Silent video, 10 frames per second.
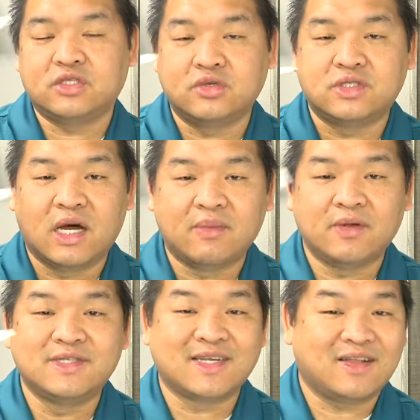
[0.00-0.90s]
So
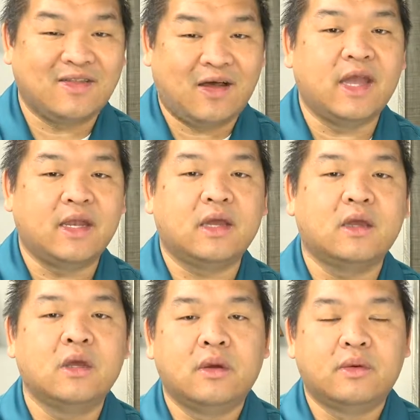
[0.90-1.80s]
double
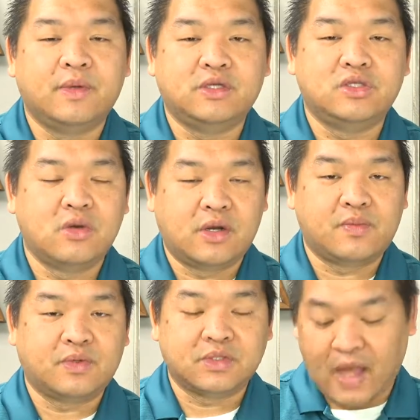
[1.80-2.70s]
declining would be
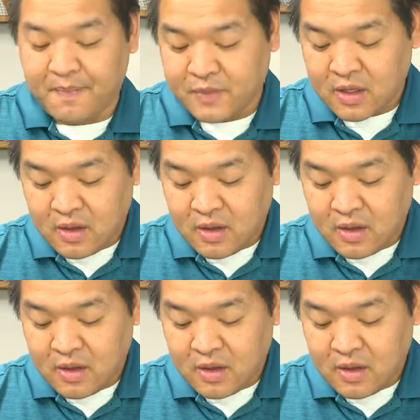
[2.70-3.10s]
200%.